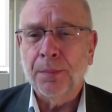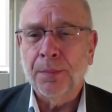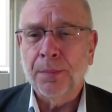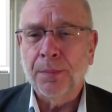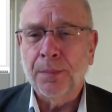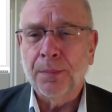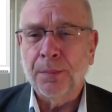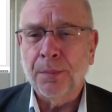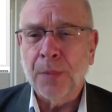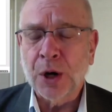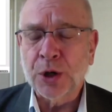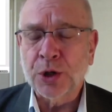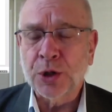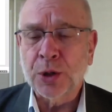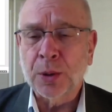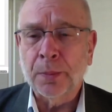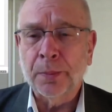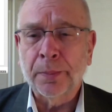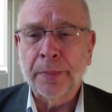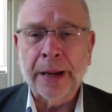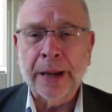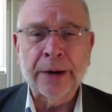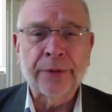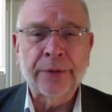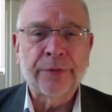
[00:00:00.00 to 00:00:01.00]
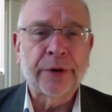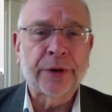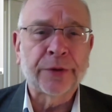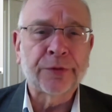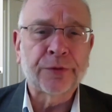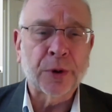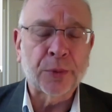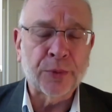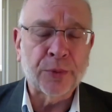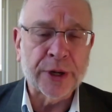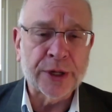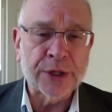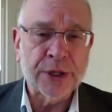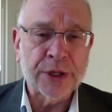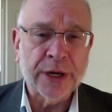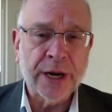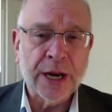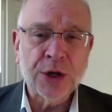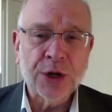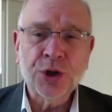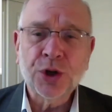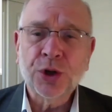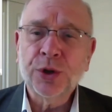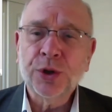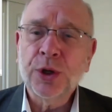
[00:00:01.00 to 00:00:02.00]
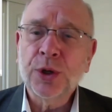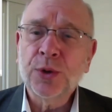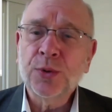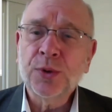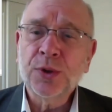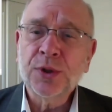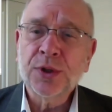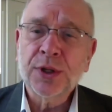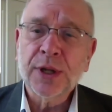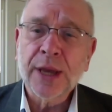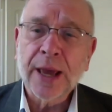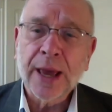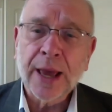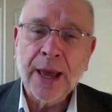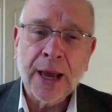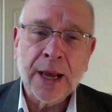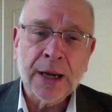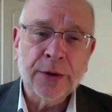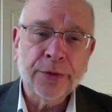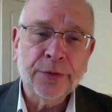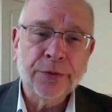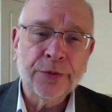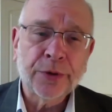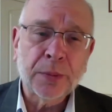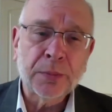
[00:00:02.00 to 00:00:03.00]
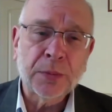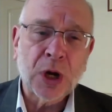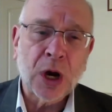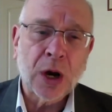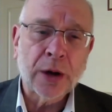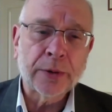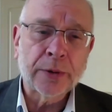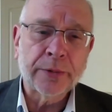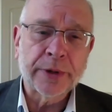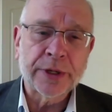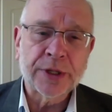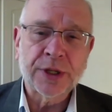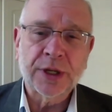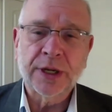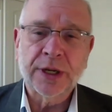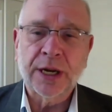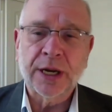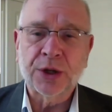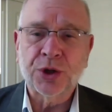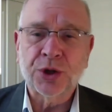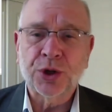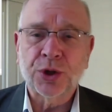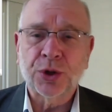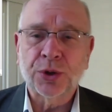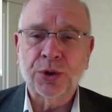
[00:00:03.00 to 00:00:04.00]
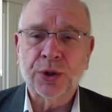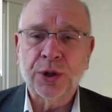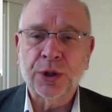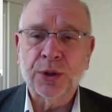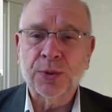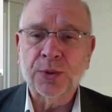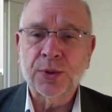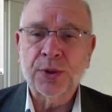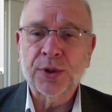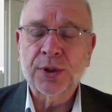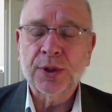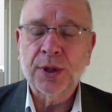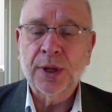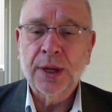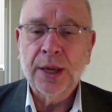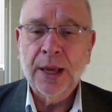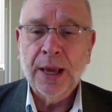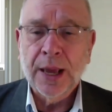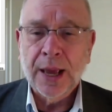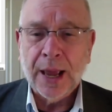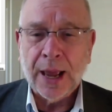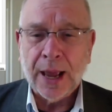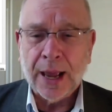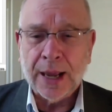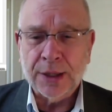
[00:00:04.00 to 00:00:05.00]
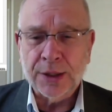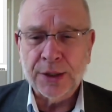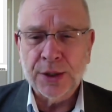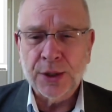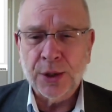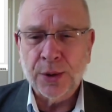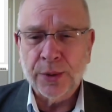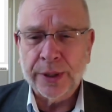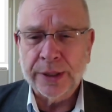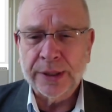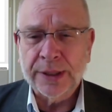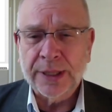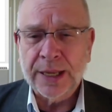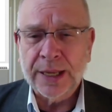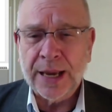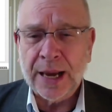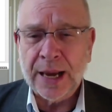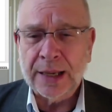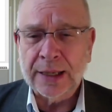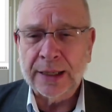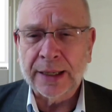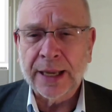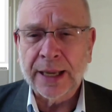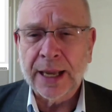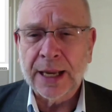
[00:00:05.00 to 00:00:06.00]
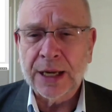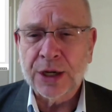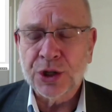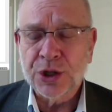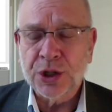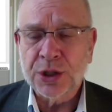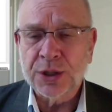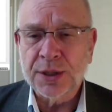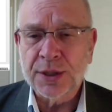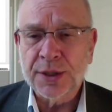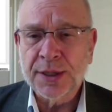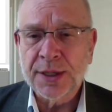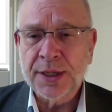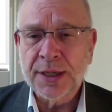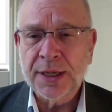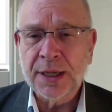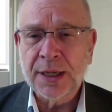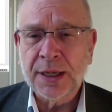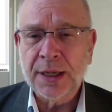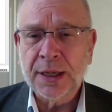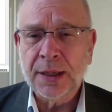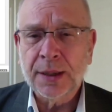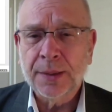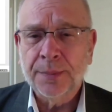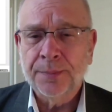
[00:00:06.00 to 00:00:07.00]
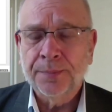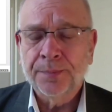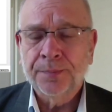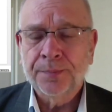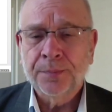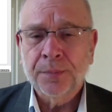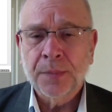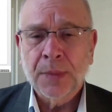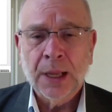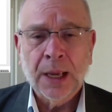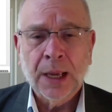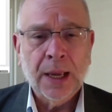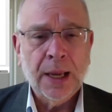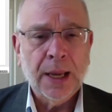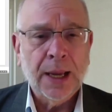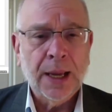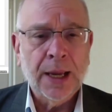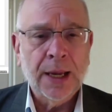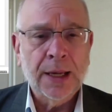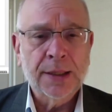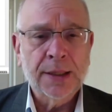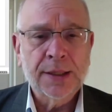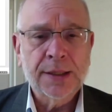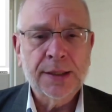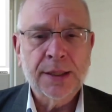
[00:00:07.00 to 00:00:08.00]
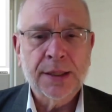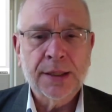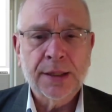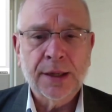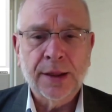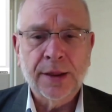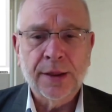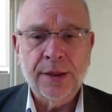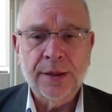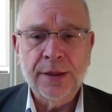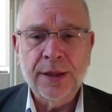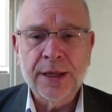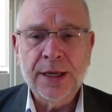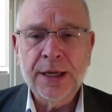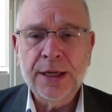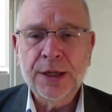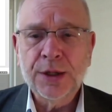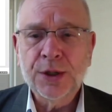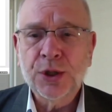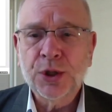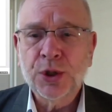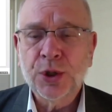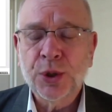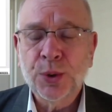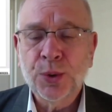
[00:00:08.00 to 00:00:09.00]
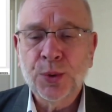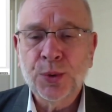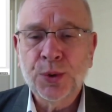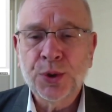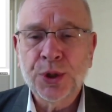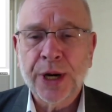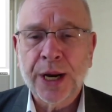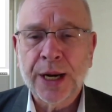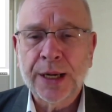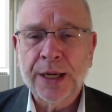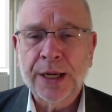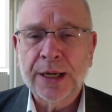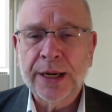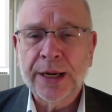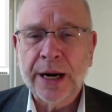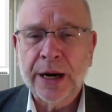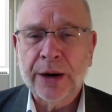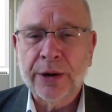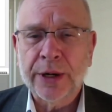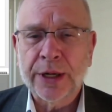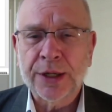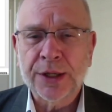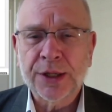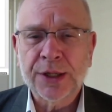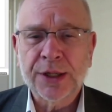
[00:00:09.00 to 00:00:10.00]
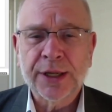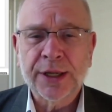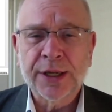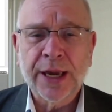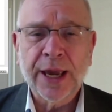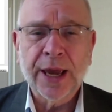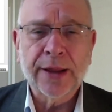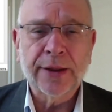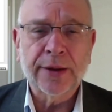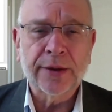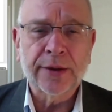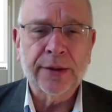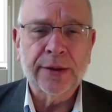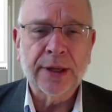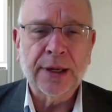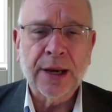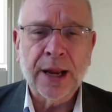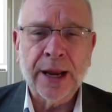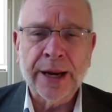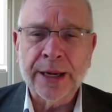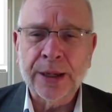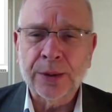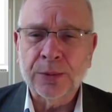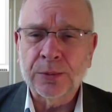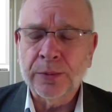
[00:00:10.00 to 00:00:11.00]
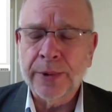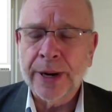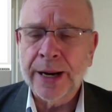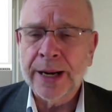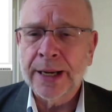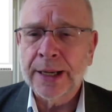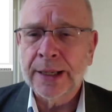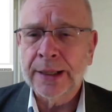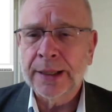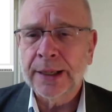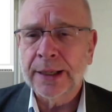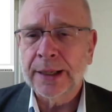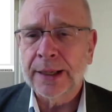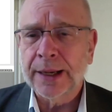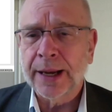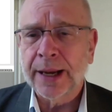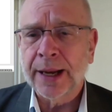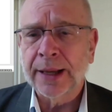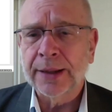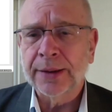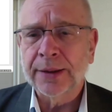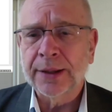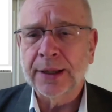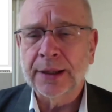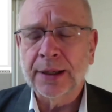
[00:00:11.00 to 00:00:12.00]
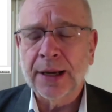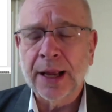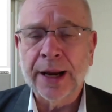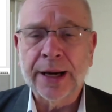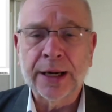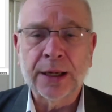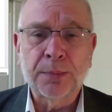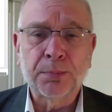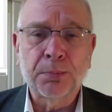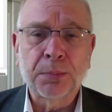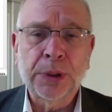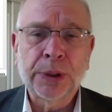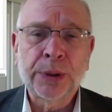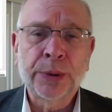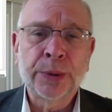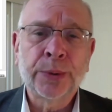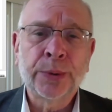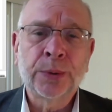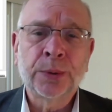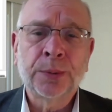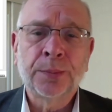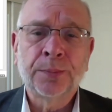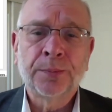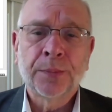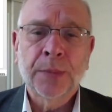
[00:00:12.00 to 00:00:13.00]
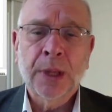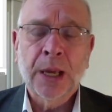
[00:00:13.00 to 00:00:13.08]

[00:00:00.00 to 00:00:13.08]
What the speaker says: marginal benefit from residential use and from non-residential use. And so at the allocation Z, it's these two shaded areas together, the light red and the light blue,